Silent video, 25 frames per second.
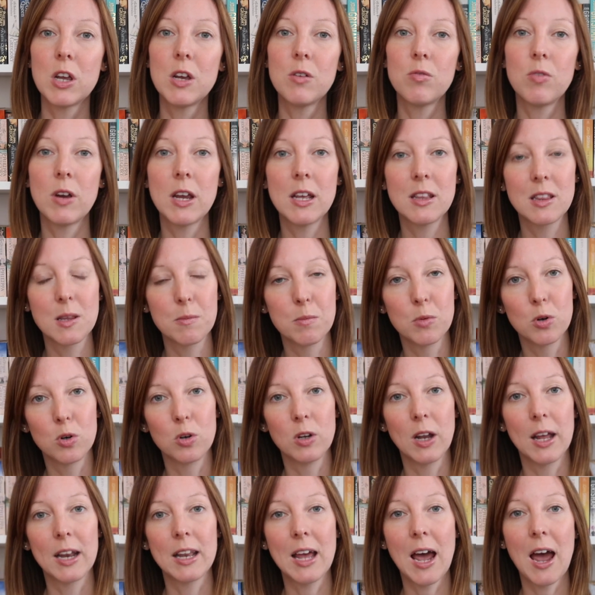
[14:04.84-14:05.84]
reread them
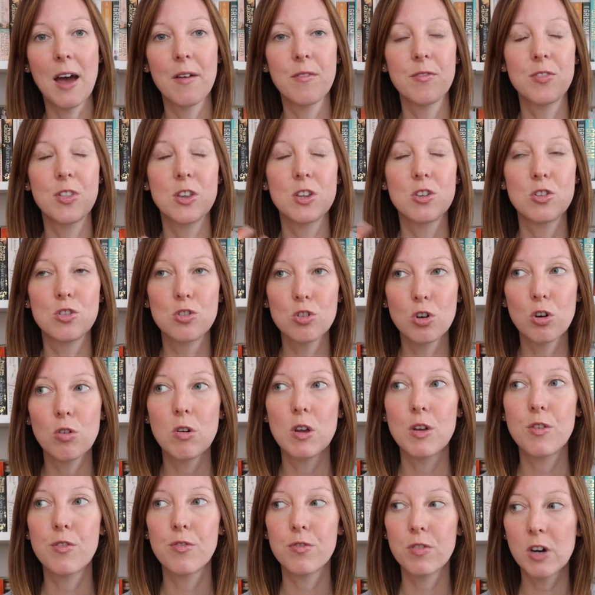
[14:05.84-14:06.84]
all and have the
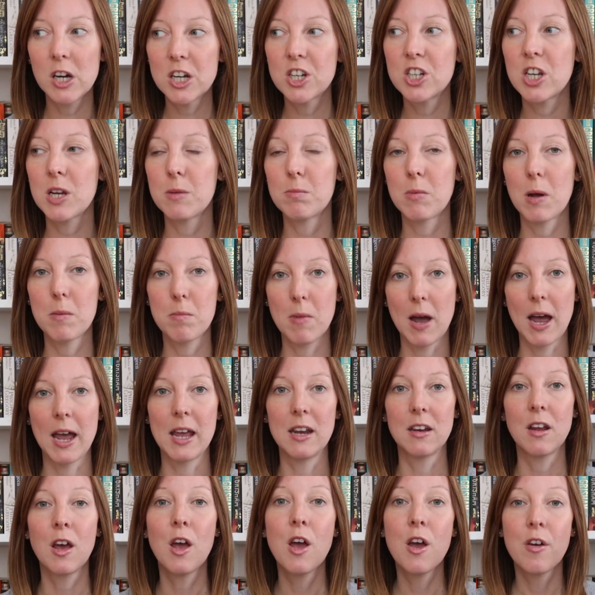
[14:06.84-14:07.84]
story fresh in my
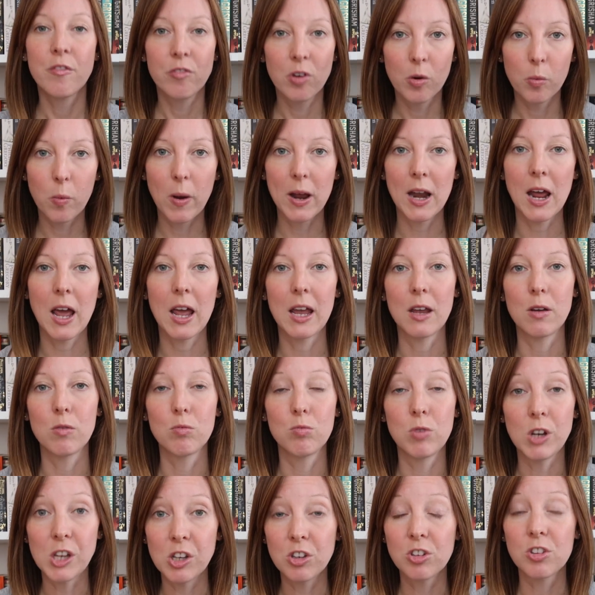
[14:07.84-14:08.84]
mind for when I
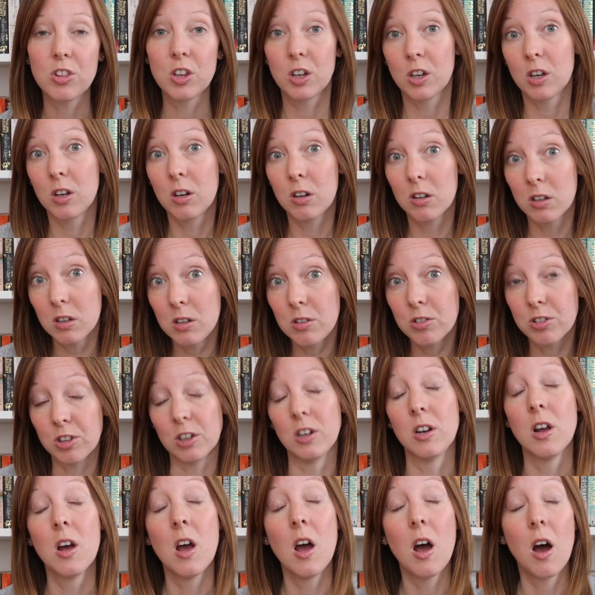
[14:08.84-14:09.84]
reach the
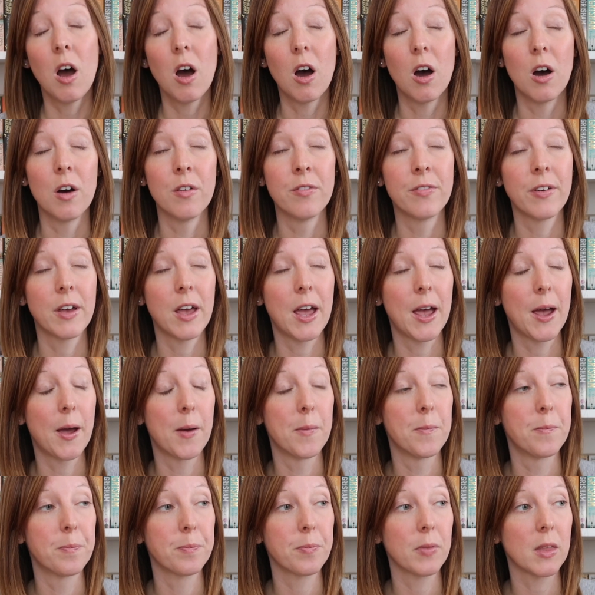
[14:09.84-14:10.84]
conclusion of
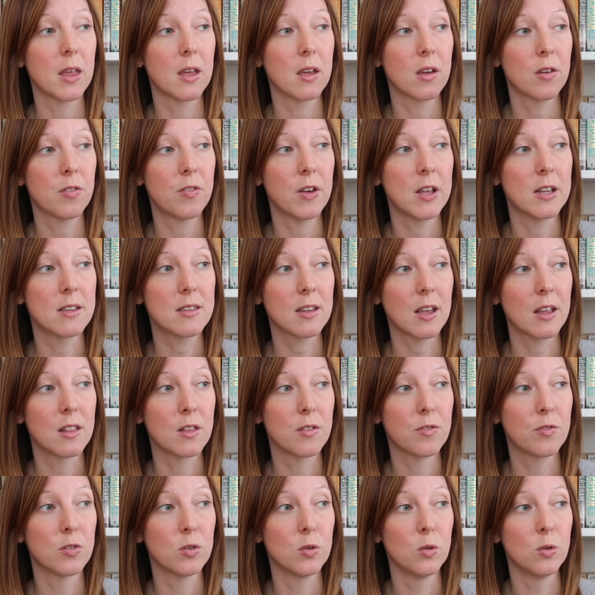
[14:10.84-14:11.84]
um, Fitz
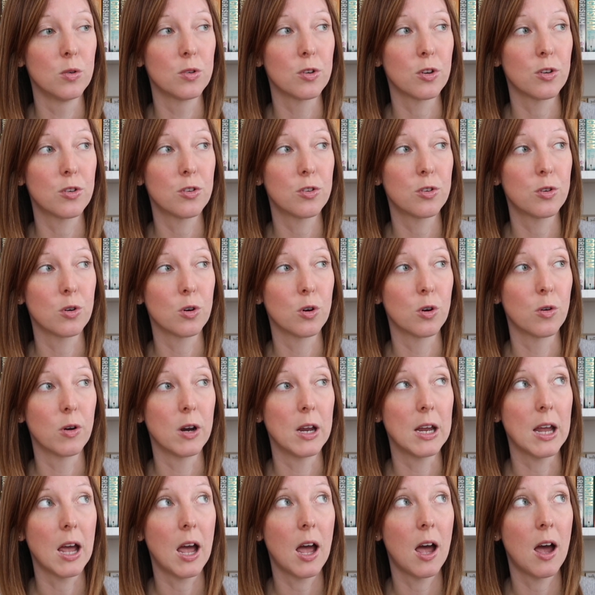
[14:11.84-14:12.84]
and the Fool's
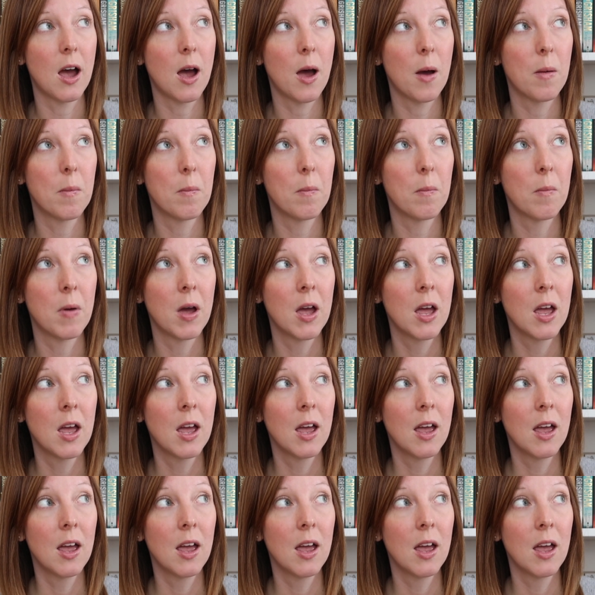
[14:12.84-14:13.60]
story. Um,